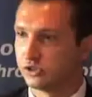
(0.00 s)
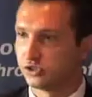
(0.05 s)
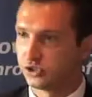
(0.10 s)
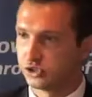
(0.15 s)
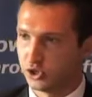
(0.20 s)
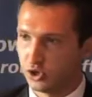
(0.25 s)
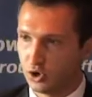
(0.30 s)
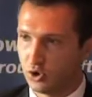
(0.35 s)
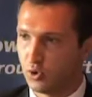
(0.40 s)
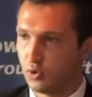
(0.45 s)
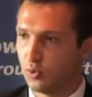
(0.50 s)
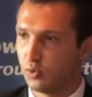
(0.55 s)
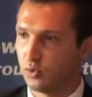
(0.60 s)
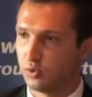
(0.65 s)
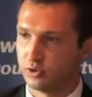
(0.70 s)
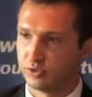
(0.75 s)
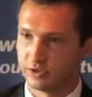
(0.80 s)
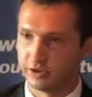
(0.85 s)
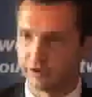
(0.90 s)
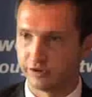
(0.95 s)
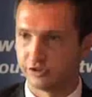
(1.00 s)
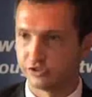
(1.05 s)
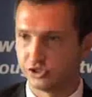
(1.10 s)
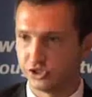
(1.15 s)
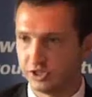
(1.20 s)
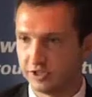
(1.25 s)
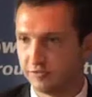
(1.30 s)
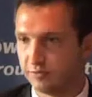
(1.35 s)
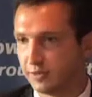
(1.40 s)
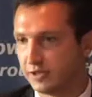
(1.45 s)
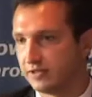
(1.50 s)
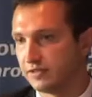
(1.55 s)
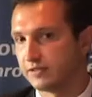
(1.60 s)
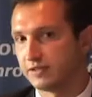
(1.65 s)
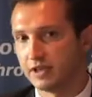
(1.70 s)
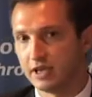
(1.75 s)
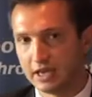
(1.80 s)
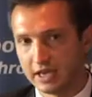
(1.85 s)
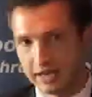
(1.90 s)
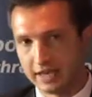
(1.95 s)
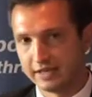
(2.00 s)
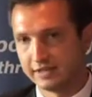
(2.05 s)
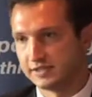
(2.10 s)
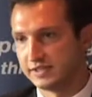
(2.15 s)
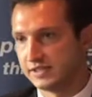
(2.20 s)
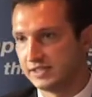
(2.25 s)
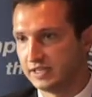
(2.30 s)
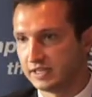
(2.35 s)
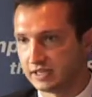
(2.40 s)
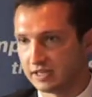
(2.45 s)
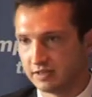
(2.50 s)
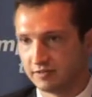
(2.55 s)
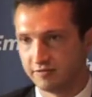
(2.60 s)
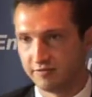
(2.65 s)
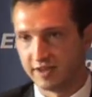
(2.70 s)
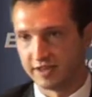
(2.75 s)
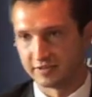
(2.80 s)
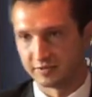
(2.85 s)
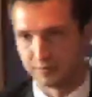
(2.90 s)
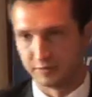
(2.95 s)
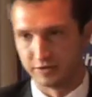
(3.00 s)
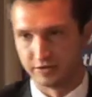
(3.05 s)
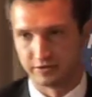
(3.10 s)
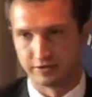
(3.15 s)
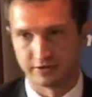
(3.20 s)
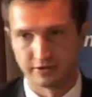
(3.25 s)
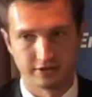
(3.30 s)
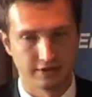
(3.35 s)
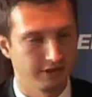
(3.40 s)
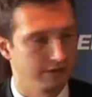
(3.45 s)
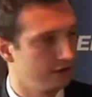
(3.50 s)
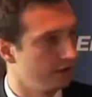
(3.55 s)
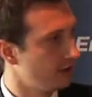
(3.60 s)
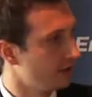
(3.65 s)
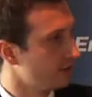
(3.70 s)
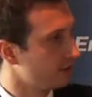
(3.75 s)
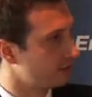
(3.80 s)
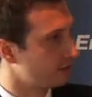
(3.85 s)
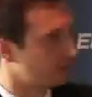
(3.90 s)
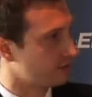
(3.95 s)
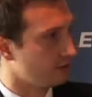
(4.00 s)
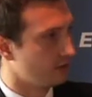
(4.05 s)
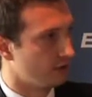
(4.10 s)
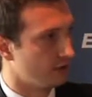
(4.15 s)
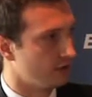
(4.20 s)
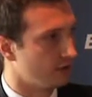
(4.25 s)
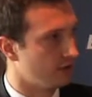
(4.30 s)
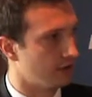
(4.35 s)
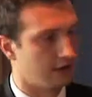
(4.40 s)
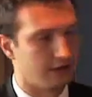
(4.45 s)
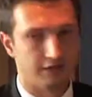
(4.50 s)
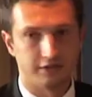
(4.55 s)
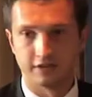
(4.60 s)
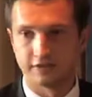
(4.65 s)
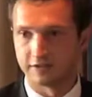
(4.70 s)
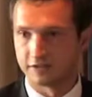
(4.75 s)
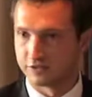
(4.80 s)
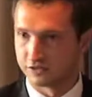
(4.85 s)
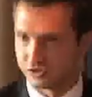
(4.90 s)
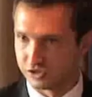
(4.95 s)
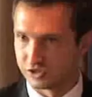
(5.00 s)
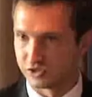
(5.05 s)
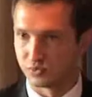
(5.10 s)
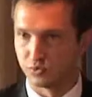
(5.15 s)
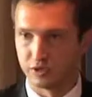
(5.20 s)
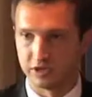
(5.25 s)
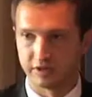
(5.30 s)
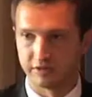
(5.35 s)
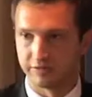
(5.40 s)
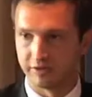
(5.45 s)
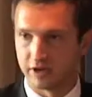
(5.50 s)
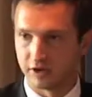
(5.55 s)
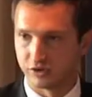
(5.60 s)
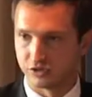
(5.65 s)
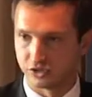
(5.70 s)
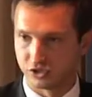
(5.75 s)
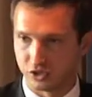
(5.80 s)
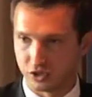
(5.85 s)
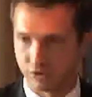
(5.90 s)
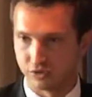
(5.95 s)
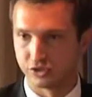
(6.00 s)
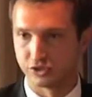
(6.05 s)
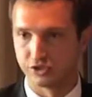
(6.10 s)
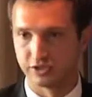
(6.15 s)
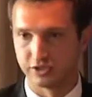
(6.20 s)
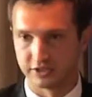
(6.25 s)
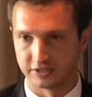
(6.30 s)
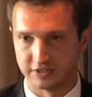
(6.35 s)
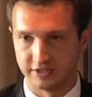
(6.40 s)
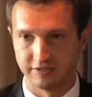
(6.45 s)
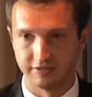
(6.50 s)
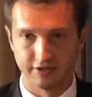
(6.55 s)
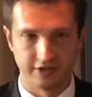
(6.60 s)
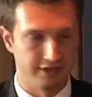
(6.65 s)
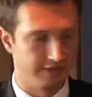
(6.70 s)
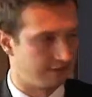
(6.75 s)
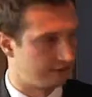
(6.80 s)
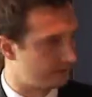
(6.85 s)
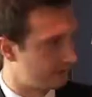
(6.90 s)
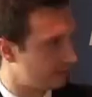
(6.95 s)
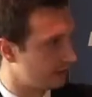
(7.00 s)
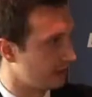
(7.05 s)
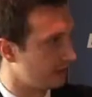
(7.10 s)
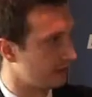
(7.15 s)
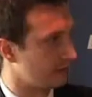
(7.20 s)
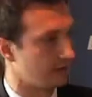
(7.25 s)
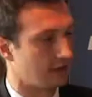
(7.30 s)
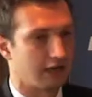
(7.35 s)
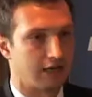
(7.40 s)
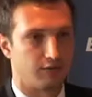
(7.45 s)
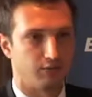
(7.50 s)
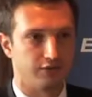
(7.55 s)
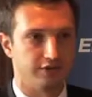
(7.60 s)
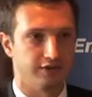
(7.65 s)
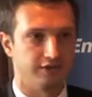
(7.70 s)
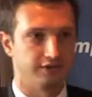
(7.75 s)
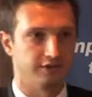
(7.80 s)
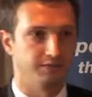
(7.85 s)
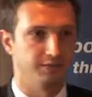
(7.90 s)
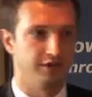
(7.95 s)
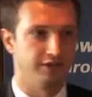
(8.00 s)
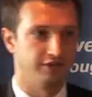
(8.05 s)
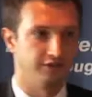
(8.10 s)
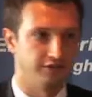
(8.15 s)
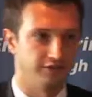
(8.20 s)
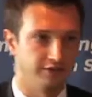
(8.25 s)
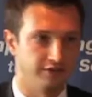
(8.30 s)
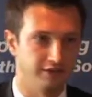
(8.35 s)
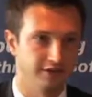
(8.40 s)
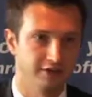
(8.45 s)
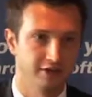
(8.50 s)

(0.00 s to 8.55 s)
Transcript: show their achievements and seek investment. So uh, this is just one of our social activities that I wanted to mention.